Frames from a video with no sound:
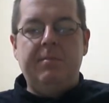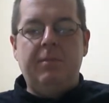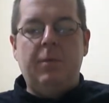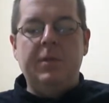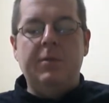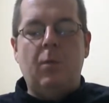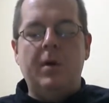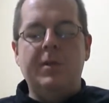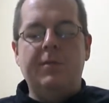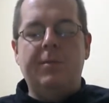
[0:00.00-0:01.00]

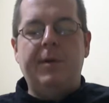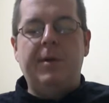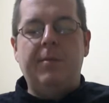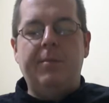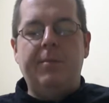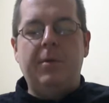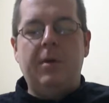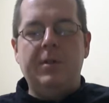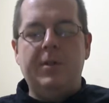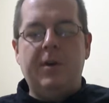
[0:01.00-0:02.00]
was from
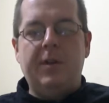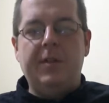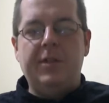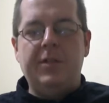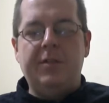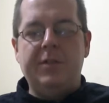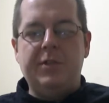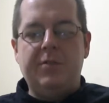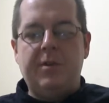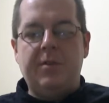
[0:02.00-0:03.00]
Peterborough, Ontario. I think she lives in
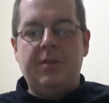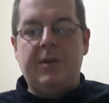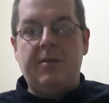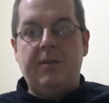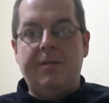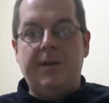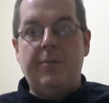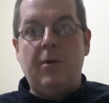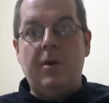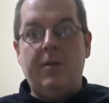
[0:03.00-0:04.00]
Toronto now. If
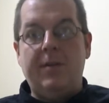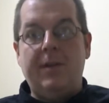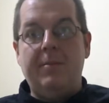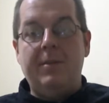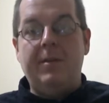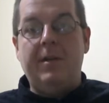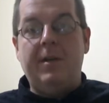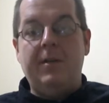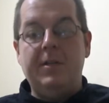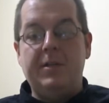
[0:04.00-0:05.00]
I'm wrong on that,
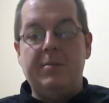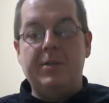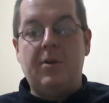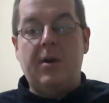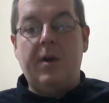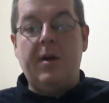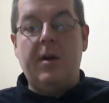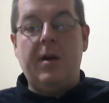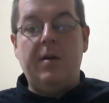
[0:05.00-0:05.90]
Elyse, I'm sorry.